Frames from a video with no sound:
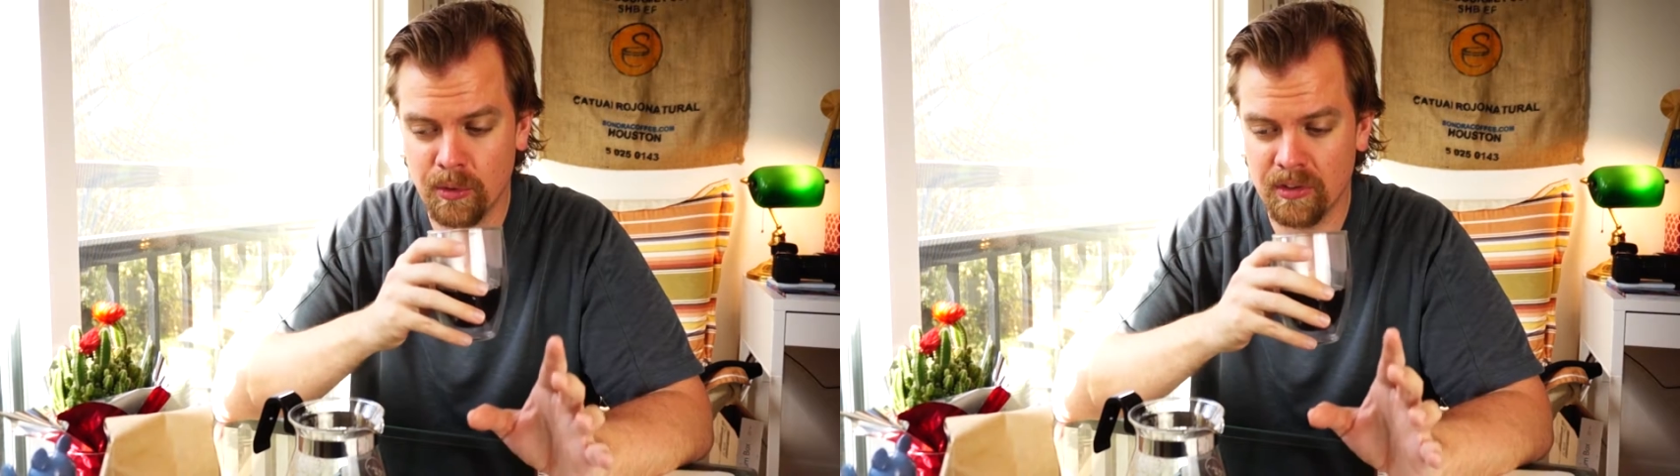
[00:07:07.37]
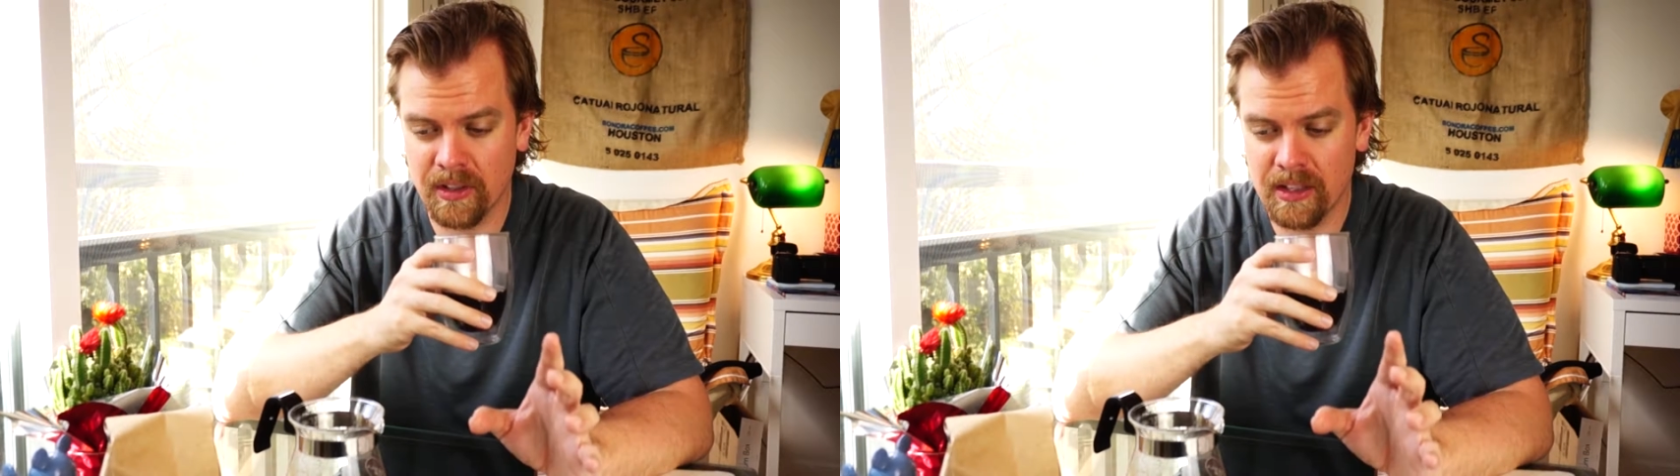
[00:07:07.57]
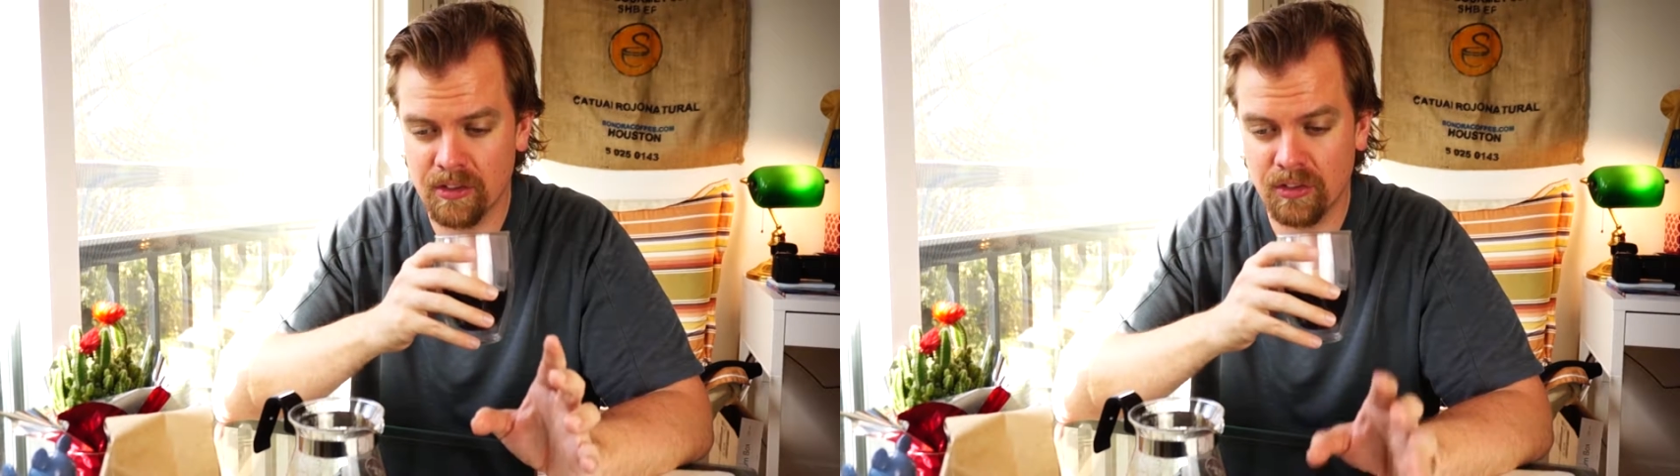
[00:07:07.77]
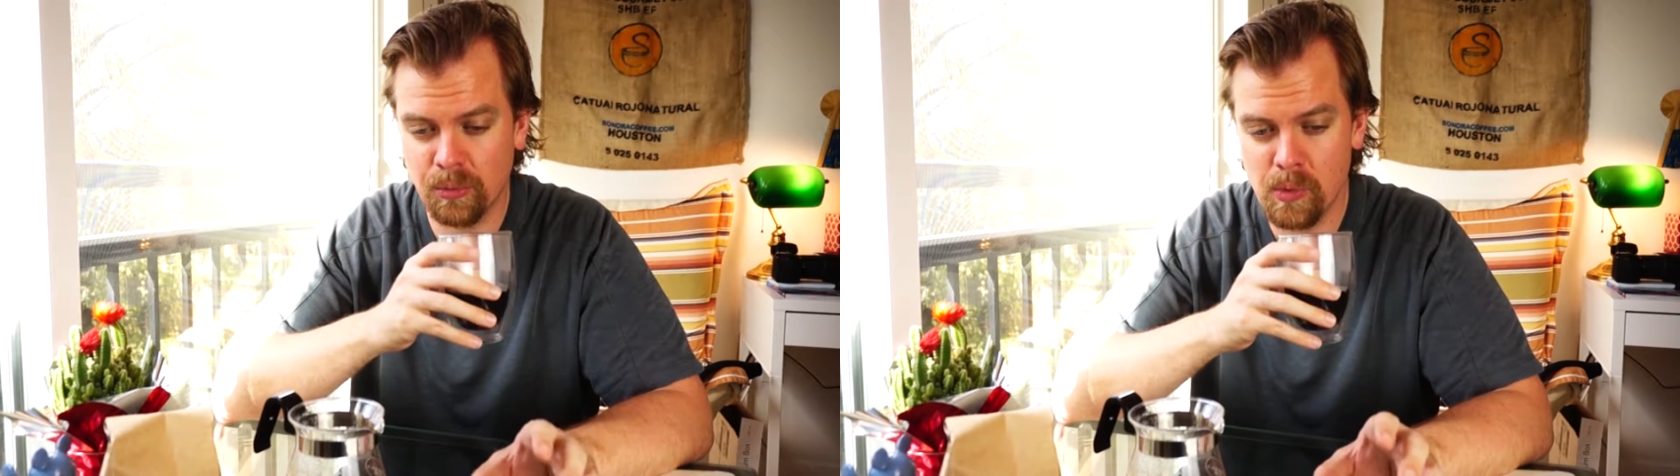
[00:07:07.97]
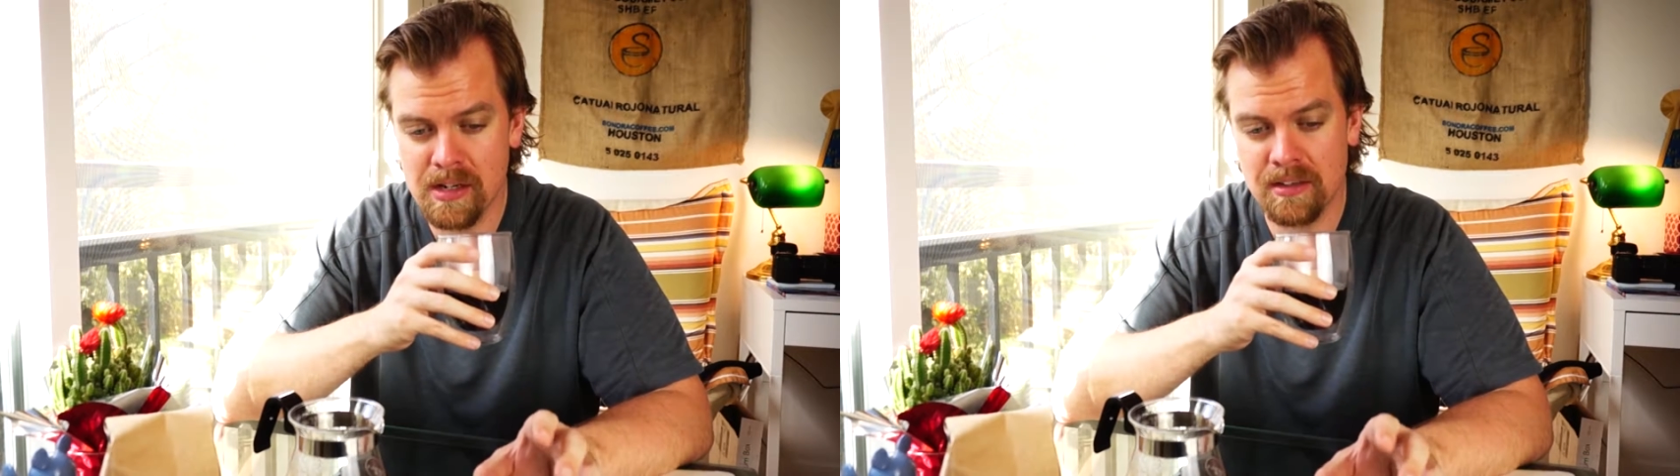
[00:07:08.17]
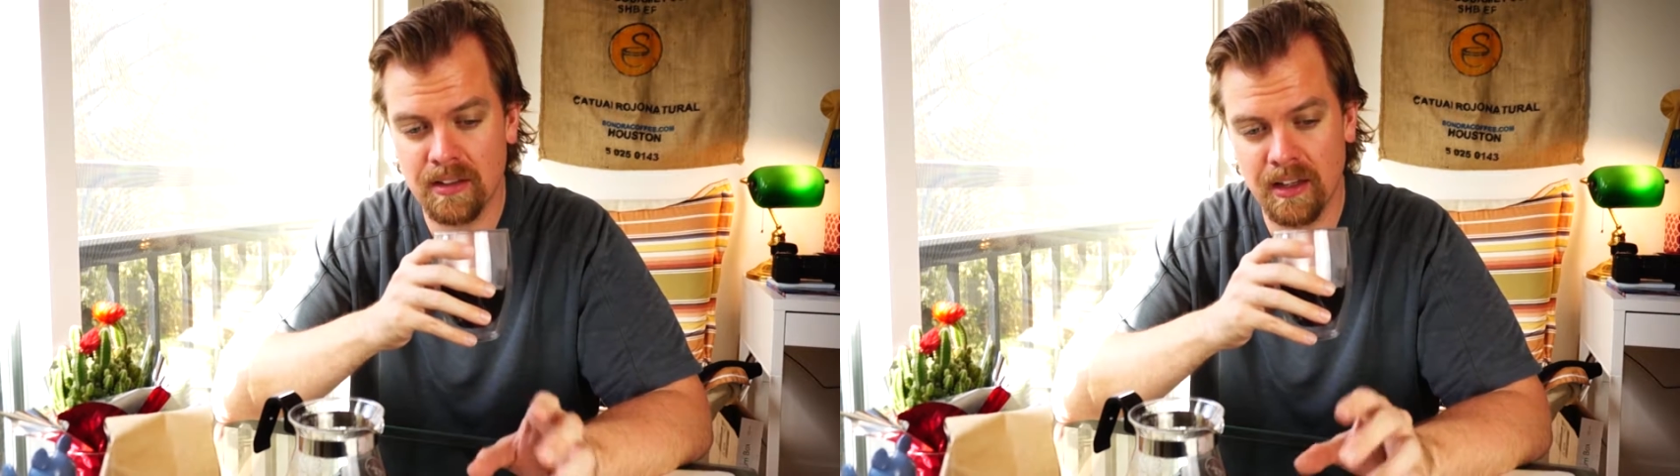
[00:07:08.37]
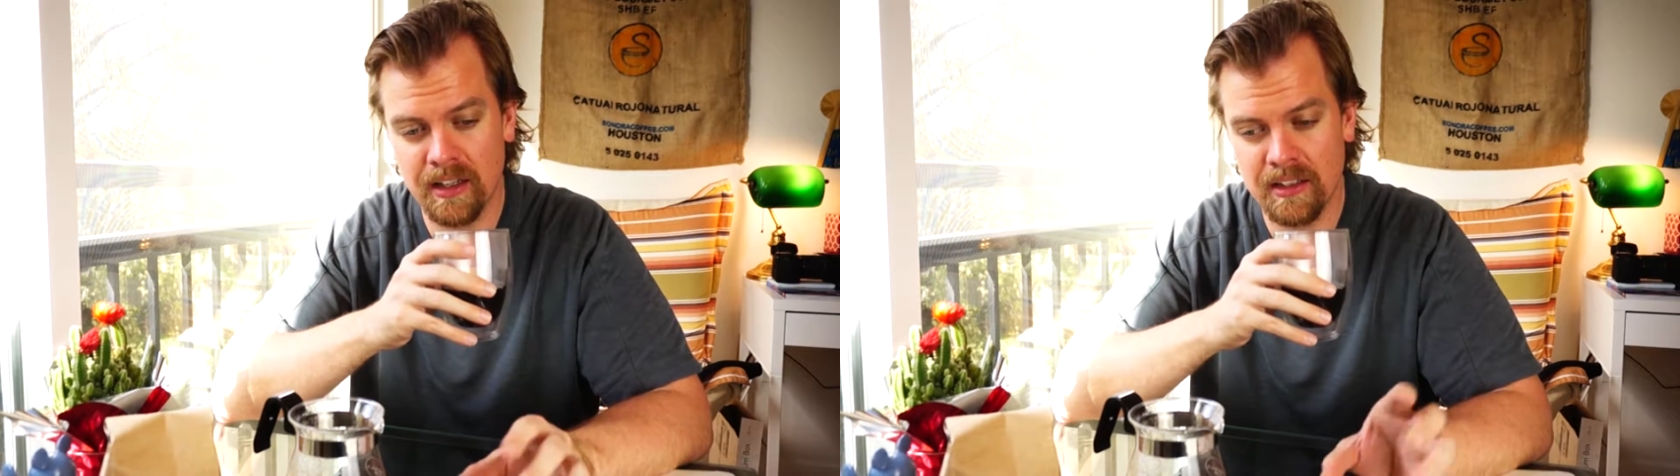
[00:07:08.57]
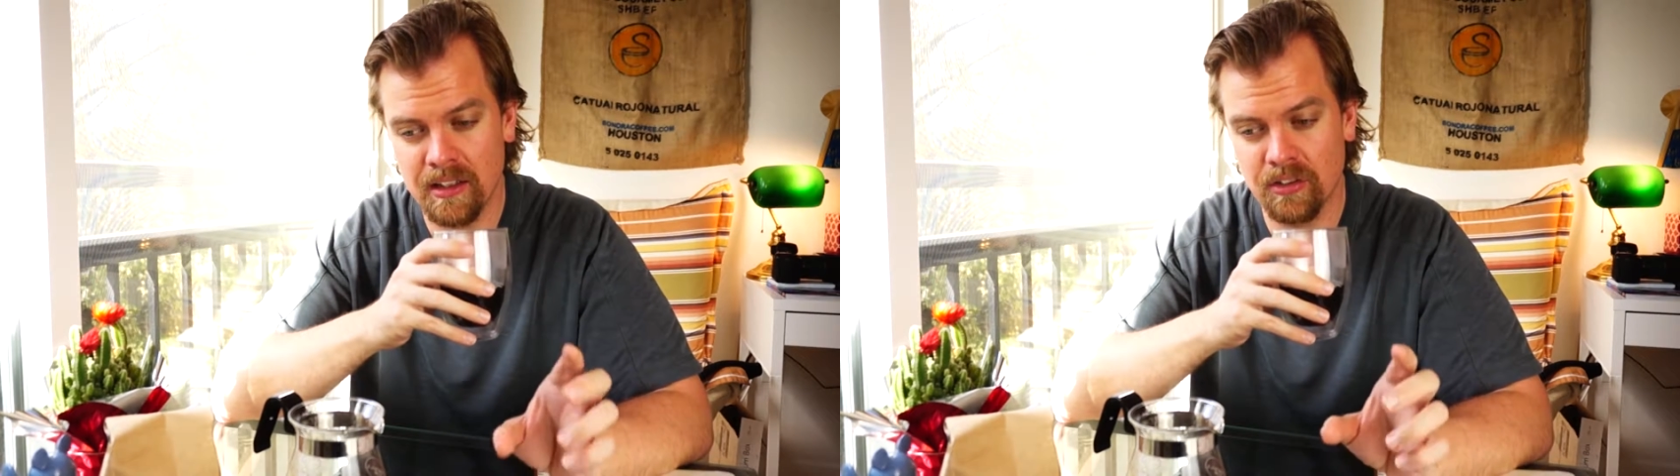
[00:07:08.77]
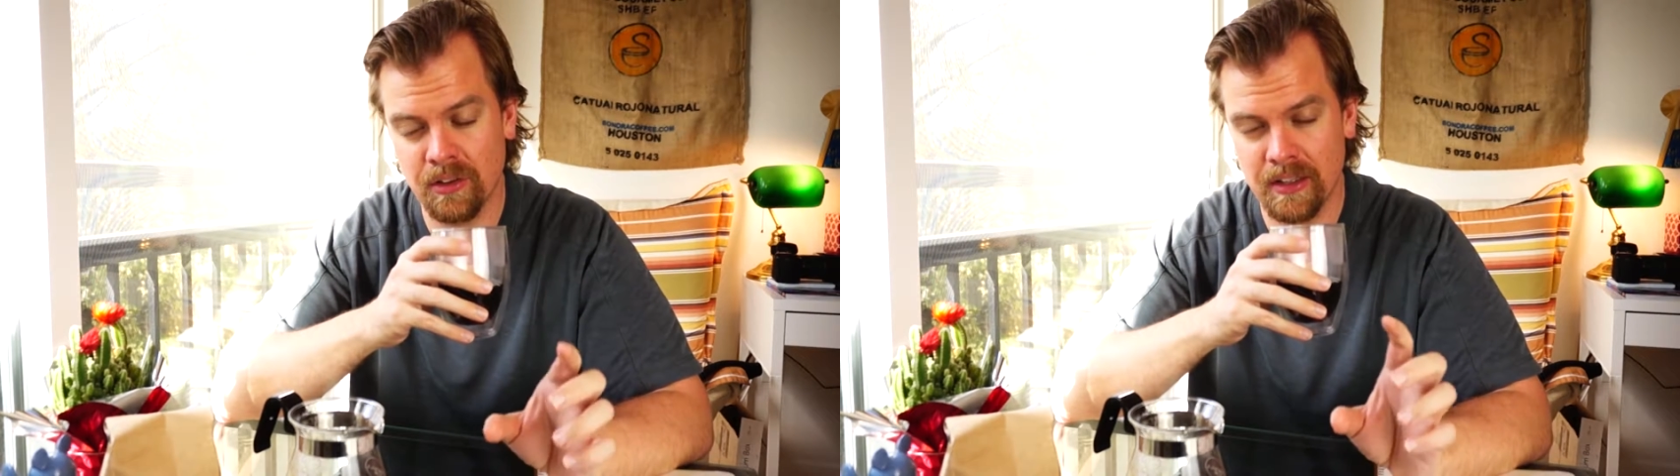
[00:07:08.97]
it was like sweet nuttiness,